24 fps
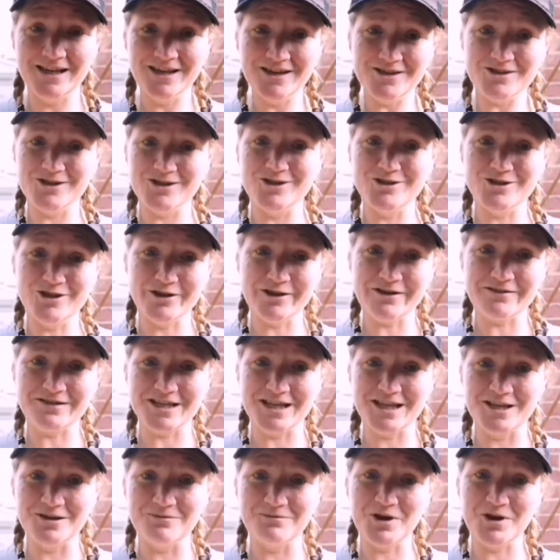so you don't have to
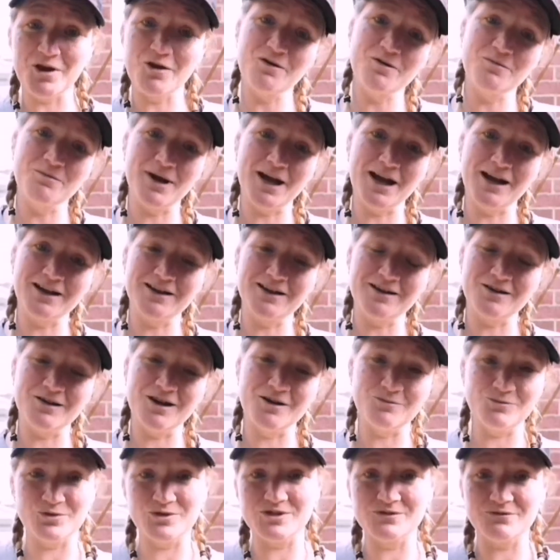keep going back
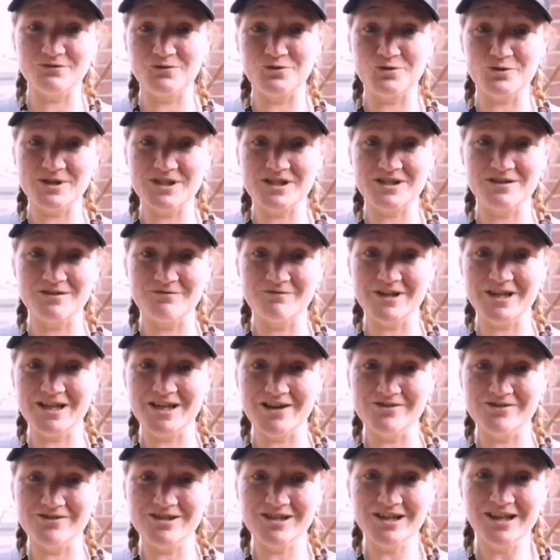upwards and forwards to the
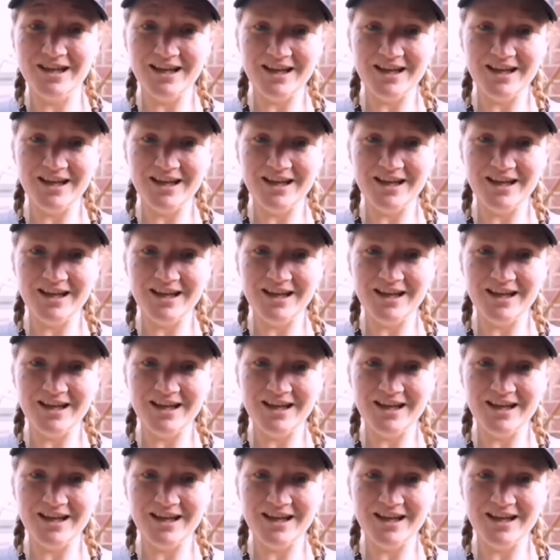videos.